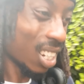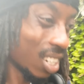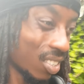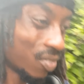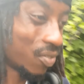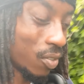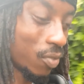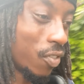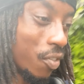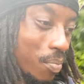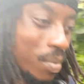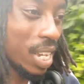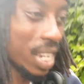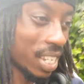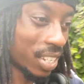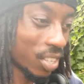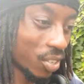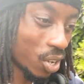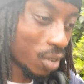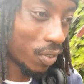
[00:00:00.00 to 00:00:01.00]
For me,
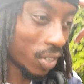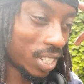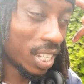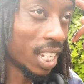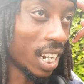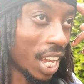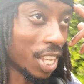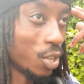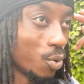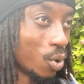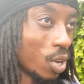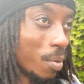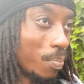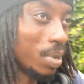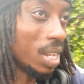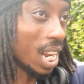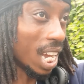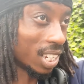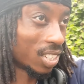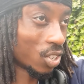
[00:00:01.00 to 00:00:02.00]
it's another thing. Like, you want to
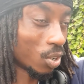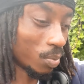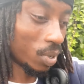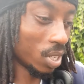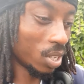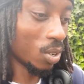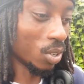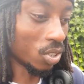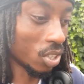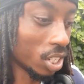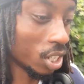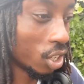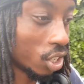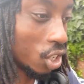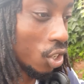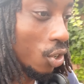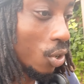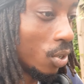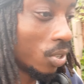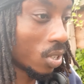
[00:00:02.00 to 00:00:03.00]
be like someone else. So you're going
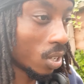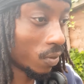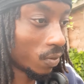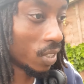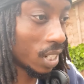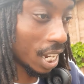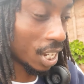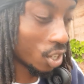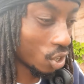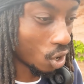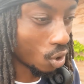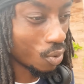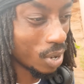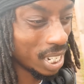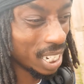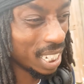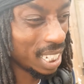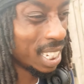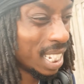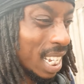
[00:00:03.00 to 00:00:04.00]
to do something that you're not
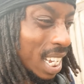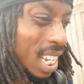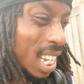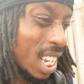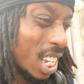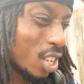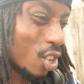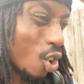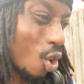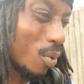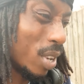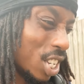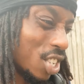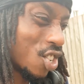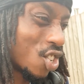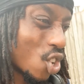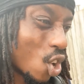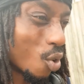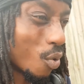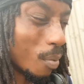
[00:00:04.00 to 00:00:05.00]
really
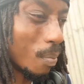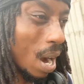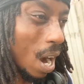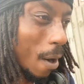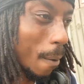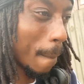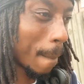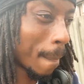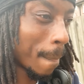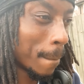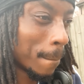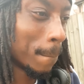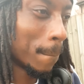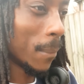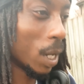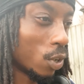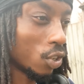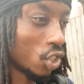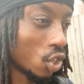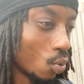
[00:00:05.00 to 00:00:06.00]
sure about
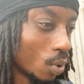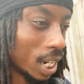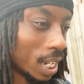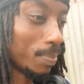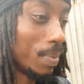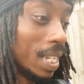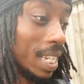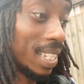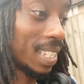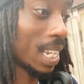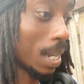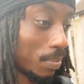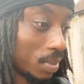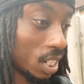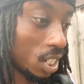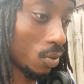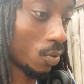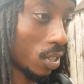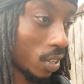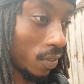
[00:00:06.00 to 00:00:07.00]
because you want to be
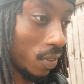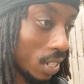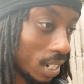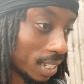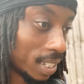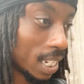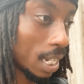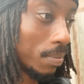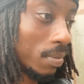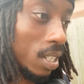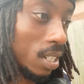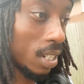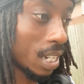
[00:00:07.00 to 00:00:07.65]
accepted. You want to feel accepted.